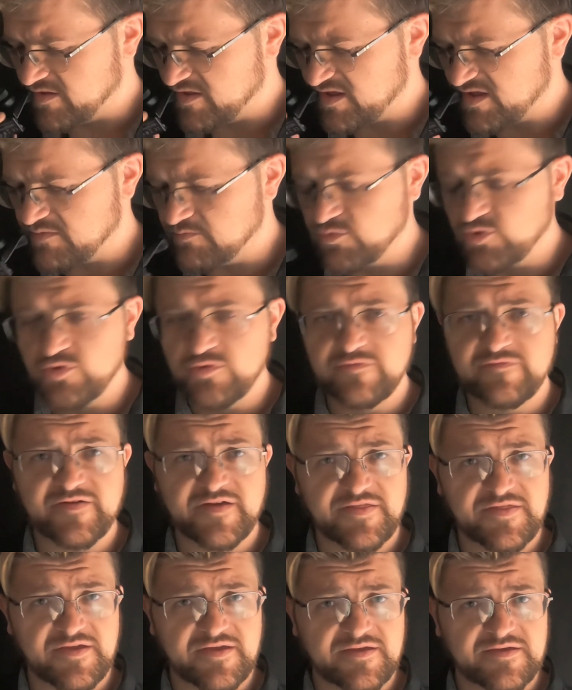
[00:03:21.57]
Smooth, I
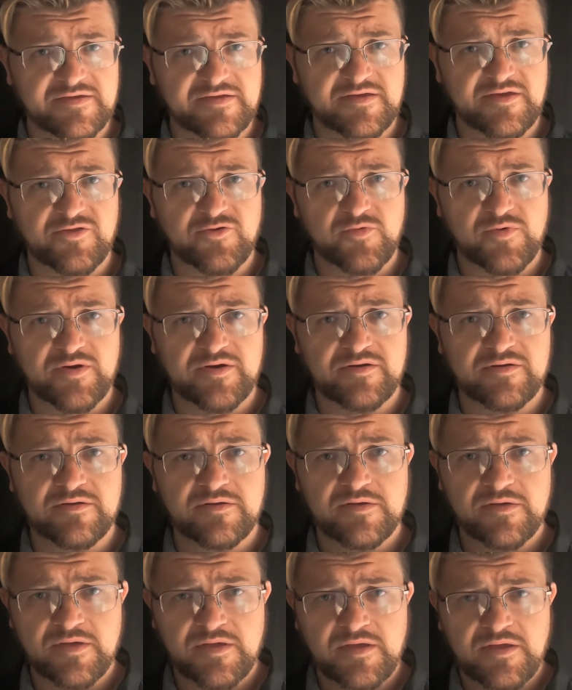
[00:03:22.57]
think, is the other one.
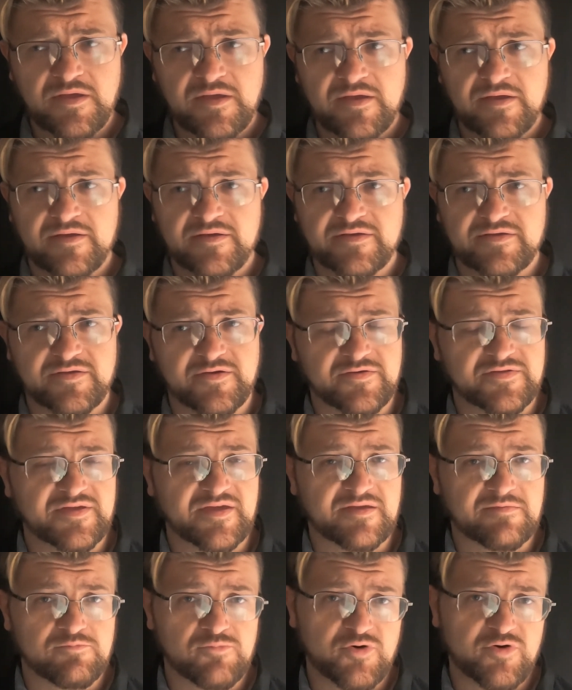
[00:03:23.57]
So it's
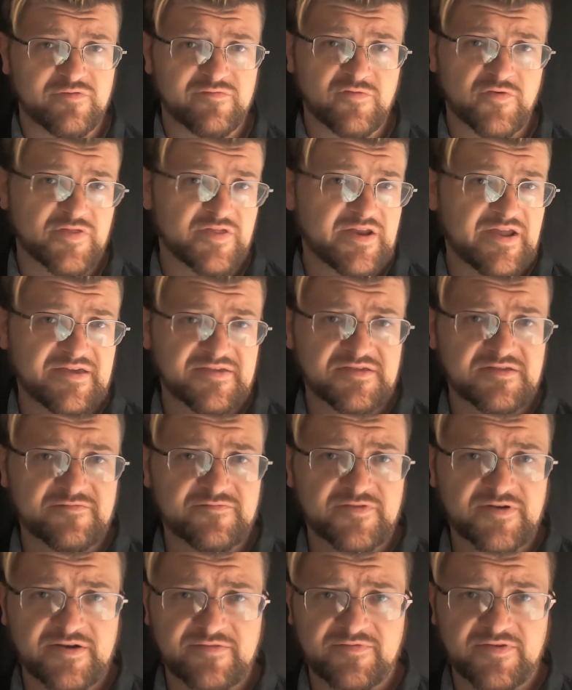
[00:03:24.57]
like move with an S in
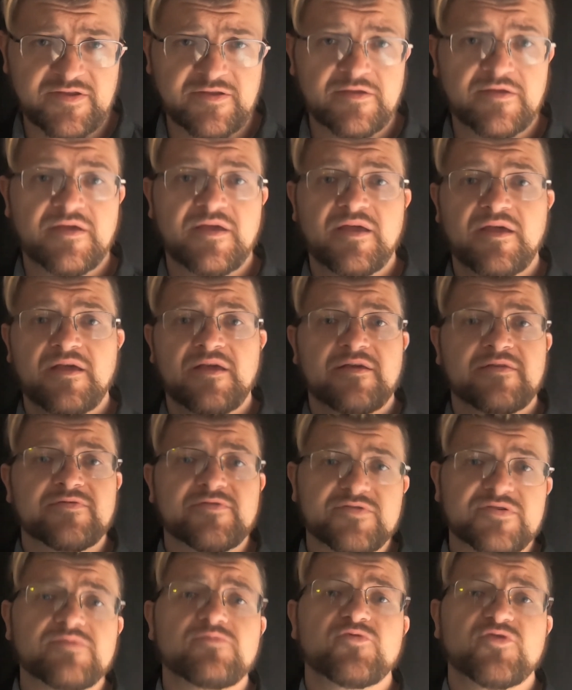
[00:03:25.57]
front of it.
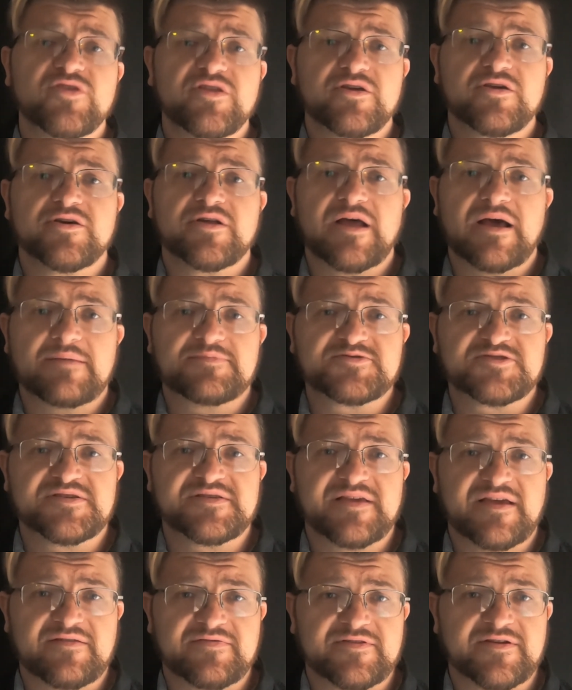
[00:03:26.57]
There's some really good
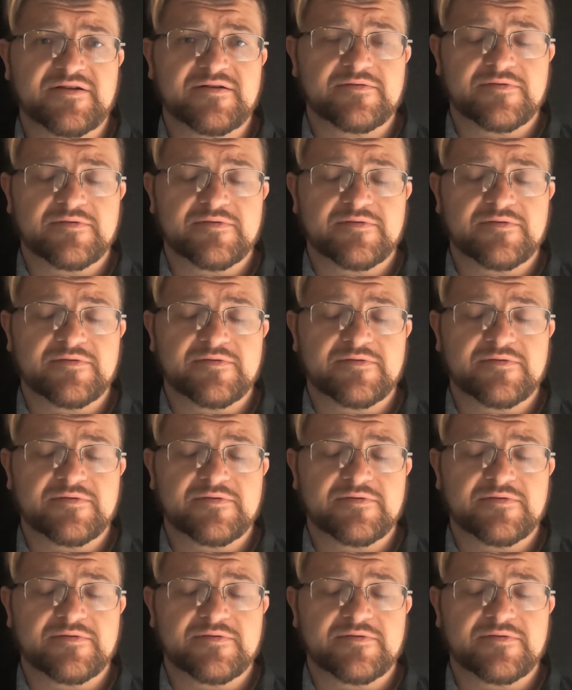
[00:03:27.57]
options out there.